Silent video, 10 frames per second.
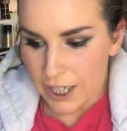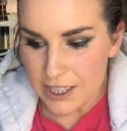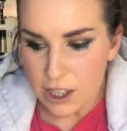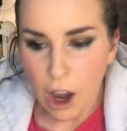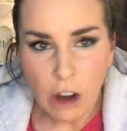
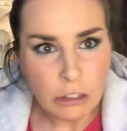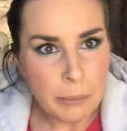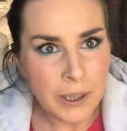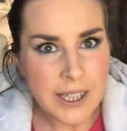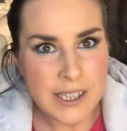It's
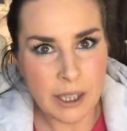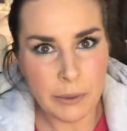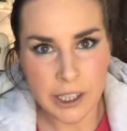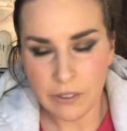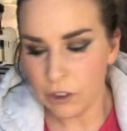horrible, isn't
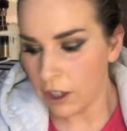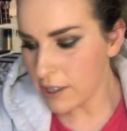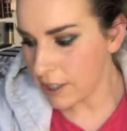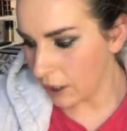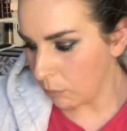it? I've got to
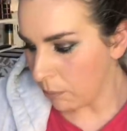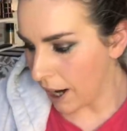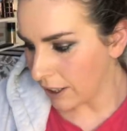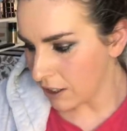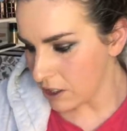say
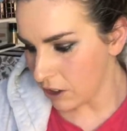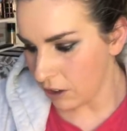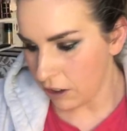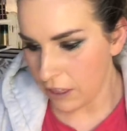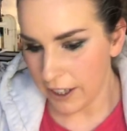goodbye to
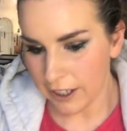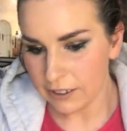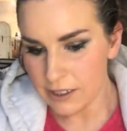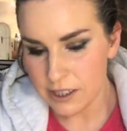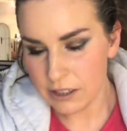certain
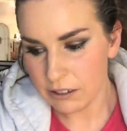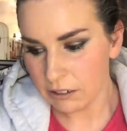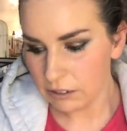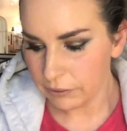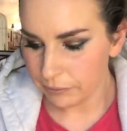things.
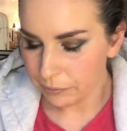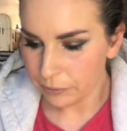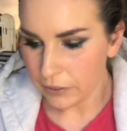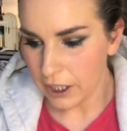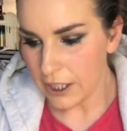
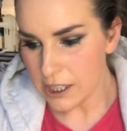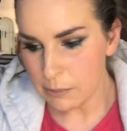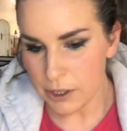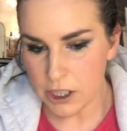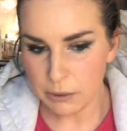
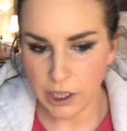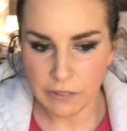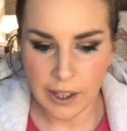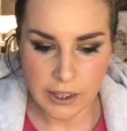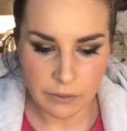Especially when
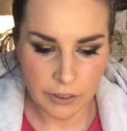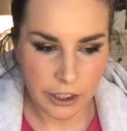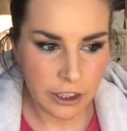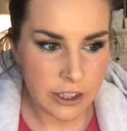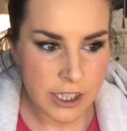you've had them for
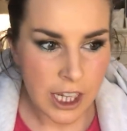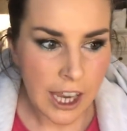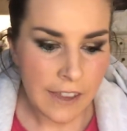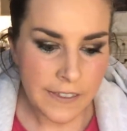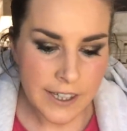
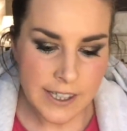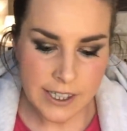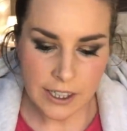years.